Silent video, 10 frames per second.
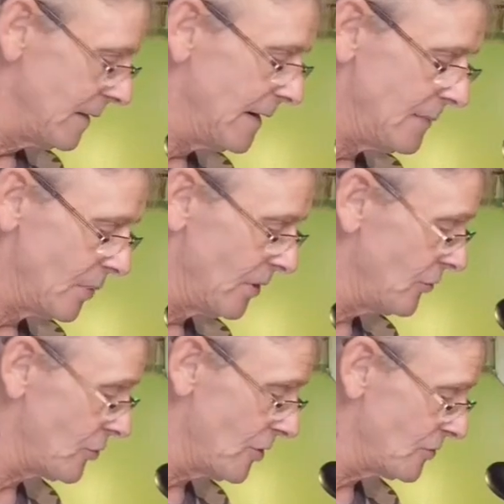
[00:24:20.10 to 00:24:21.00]
anybody who
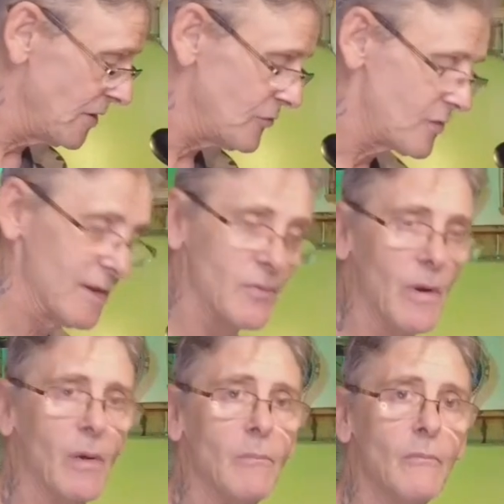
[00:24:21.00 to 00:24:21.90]
shows interest when
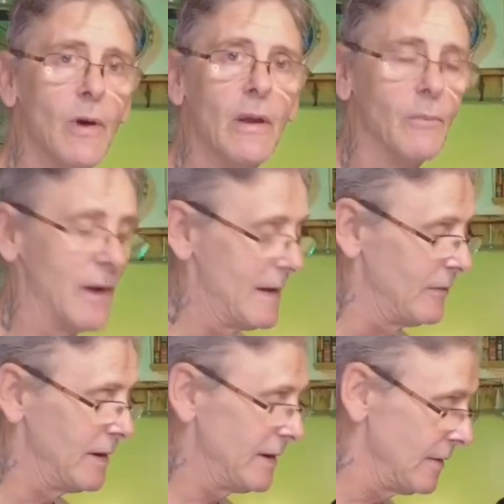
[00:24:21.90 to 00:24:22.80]
I'm down
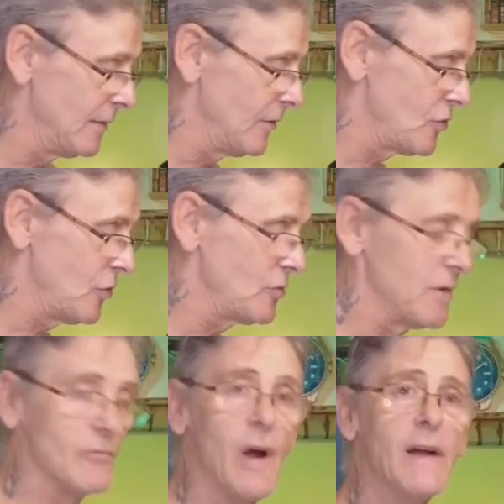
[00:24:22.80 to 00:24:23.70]
the
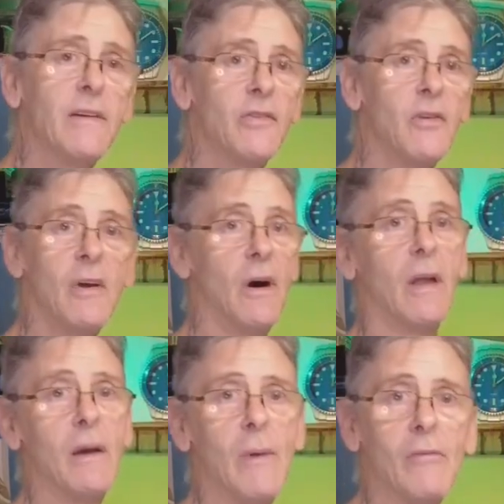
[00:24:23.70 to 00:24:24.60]
shooting range, I'll
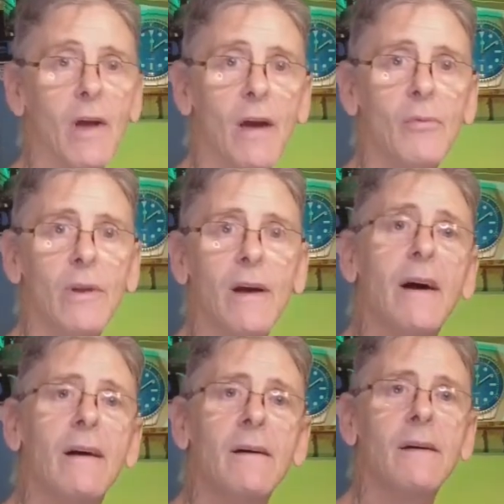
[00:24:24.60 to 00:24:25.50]
let them have a go with it.
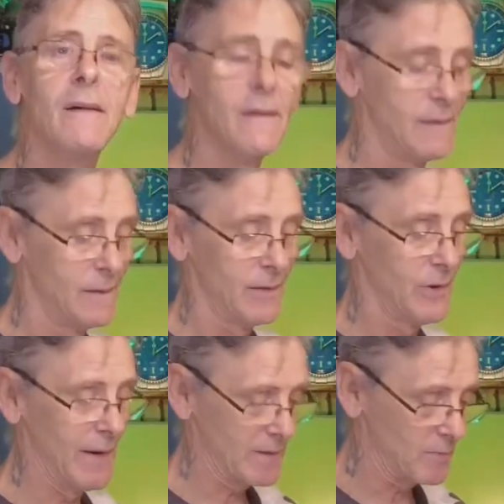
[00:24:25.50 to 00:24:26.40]
I
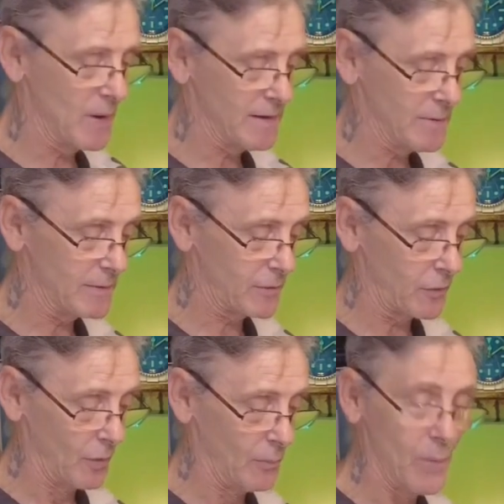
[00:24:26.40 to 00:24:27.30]
do explain you have to
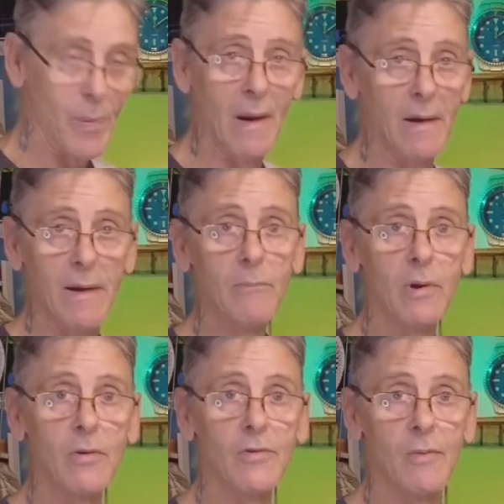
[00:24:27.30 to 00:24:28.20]
thumb the pellet in
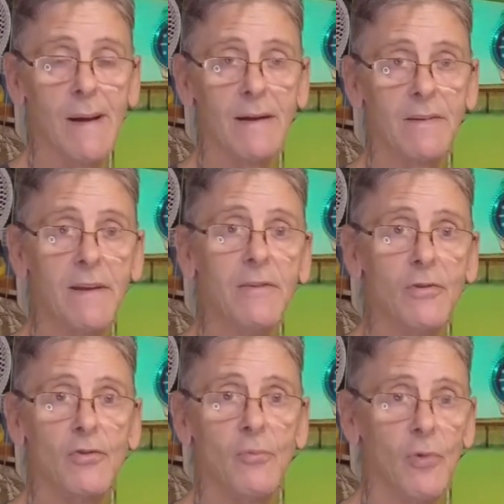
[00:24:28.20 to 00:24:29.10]
because the magazine
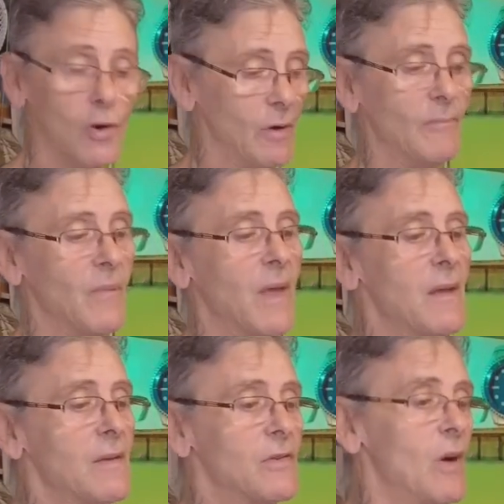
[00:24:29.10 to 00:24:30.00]
doesn't work,
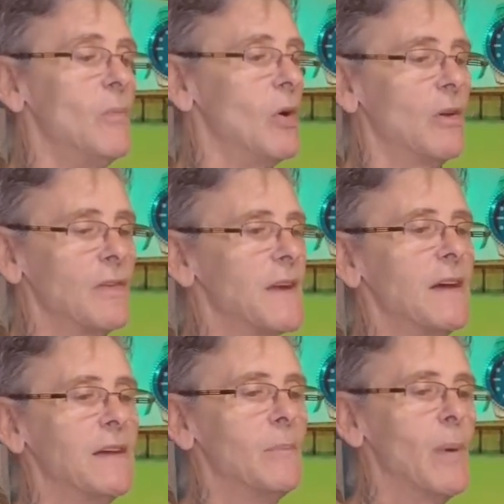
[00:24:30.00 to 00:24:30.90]
so I'm not going to
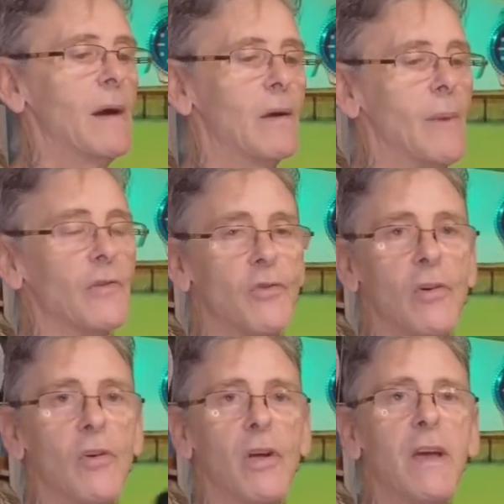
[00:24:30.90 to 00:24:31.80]
take it back. I'm actually
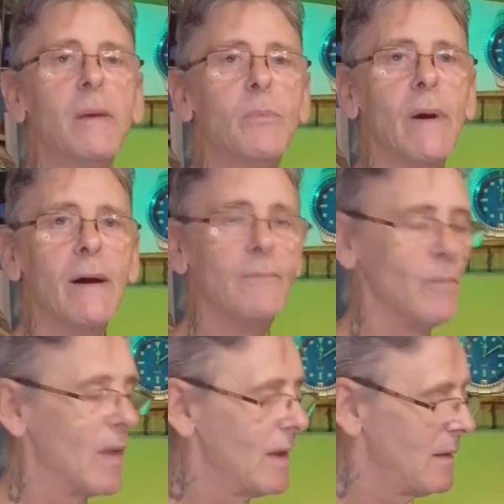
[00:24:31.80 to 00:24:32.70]
going to keep it,
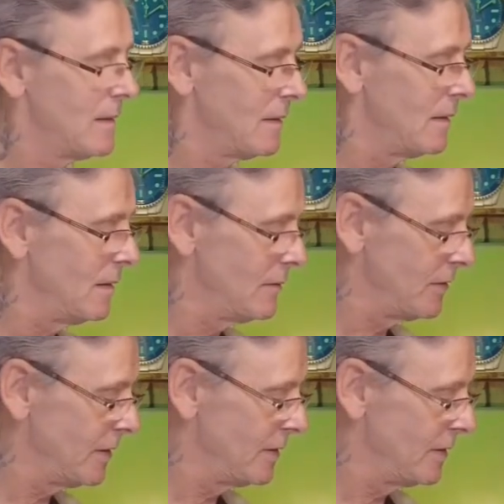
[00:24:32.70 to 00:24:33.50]
and